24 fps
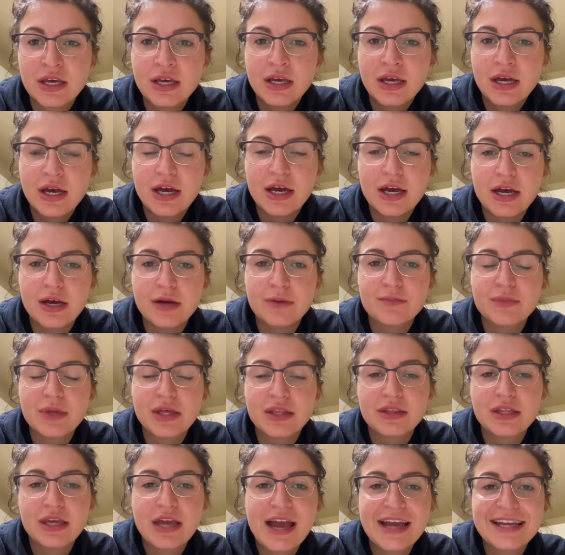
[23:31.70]

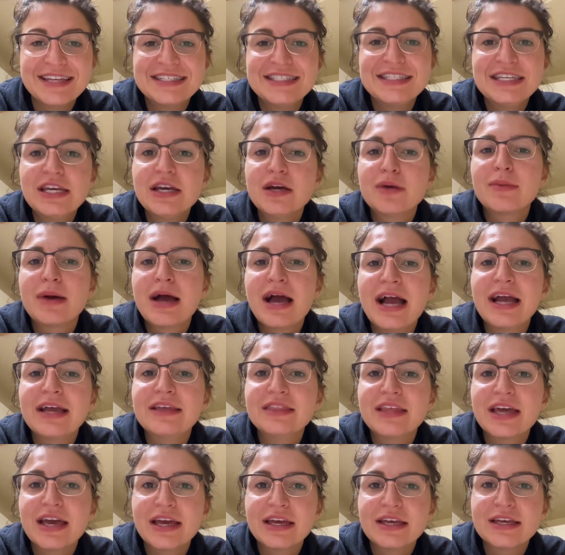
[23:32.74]
And the idea behind
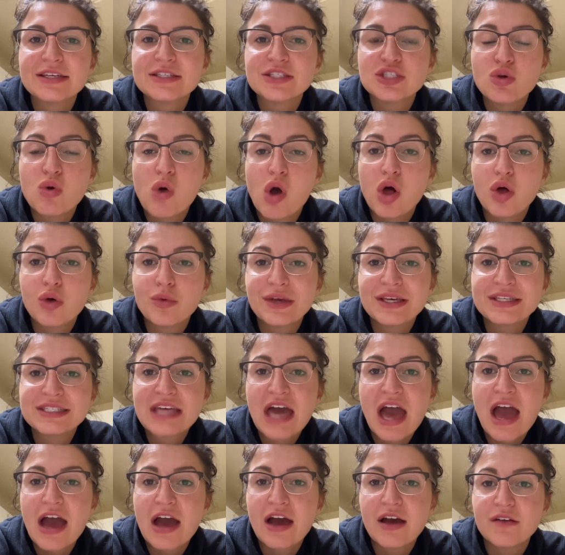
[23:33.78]
that is you always
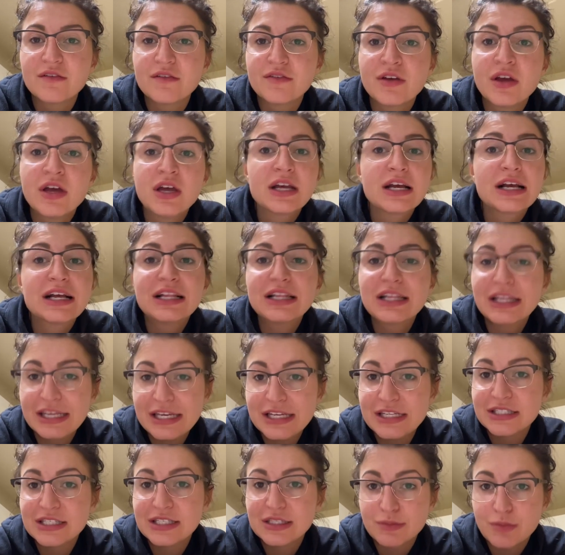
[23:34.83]
have
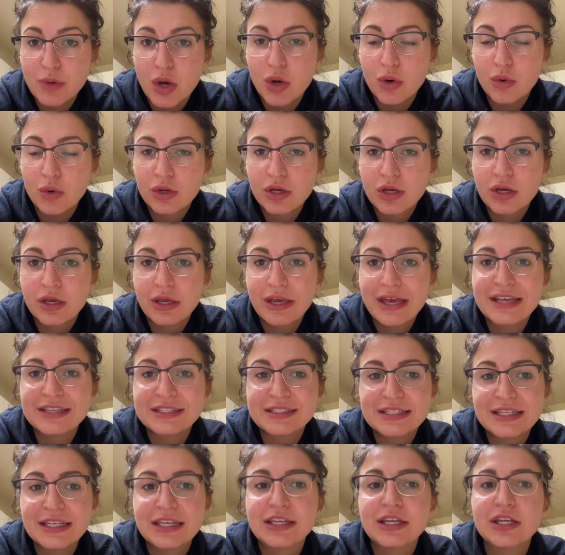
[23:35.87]
clean smoke,
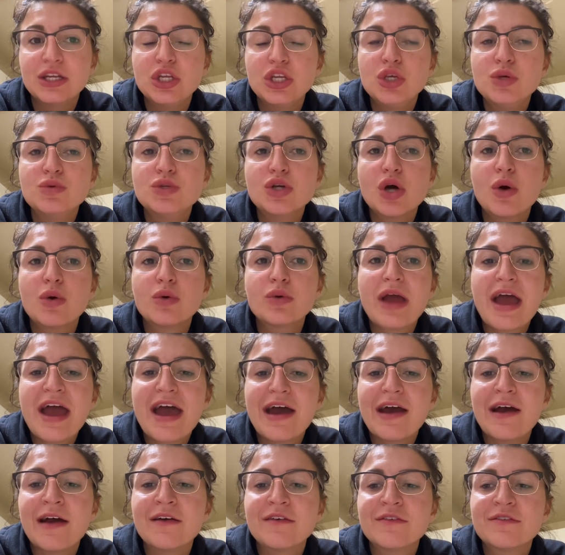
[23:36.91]
as in you don't
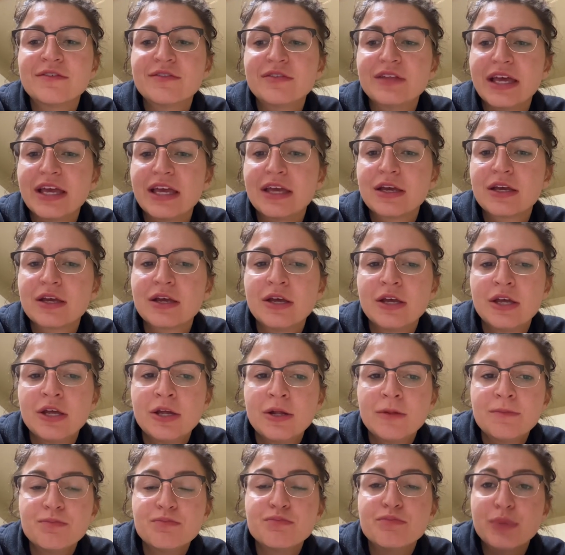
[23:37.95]
have like
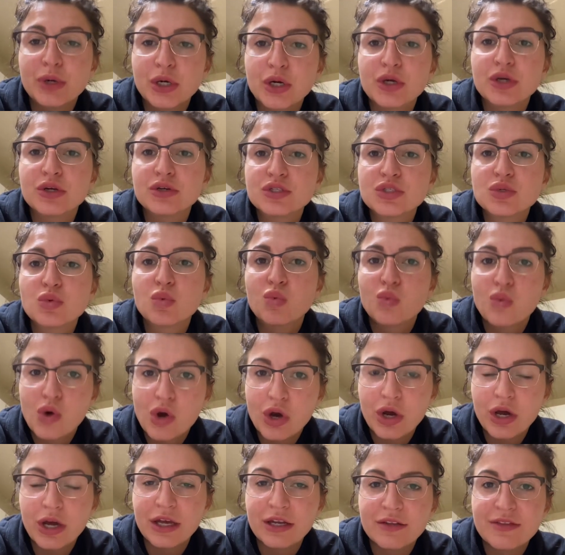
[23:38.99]
burned
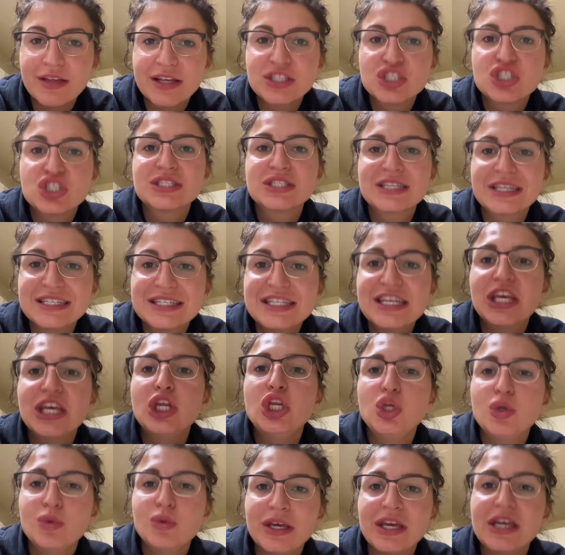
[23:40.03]
wood that's just
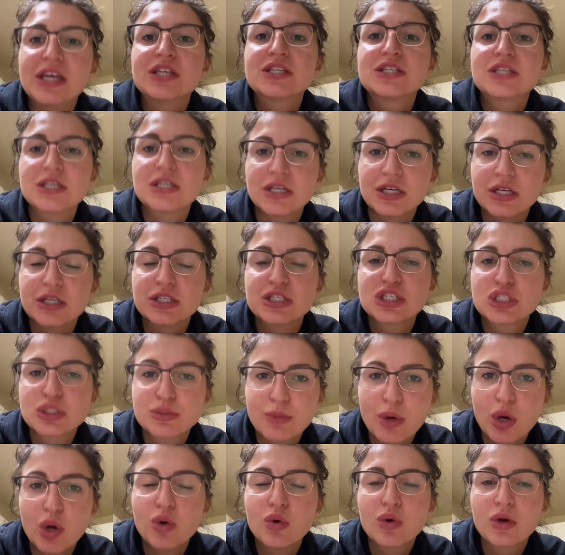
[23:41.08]
continuing to
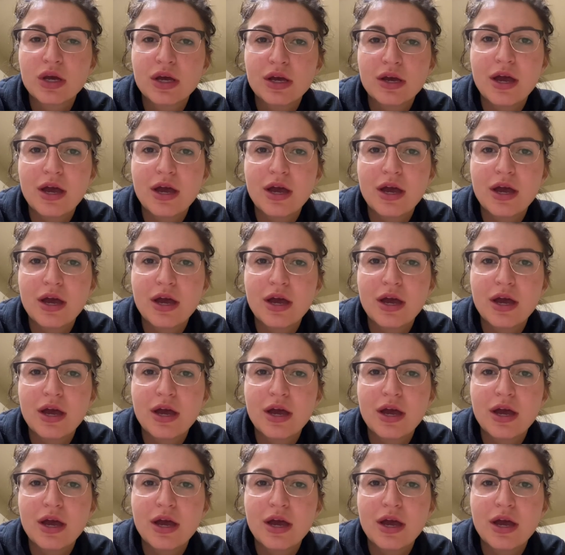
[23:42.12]
smoke,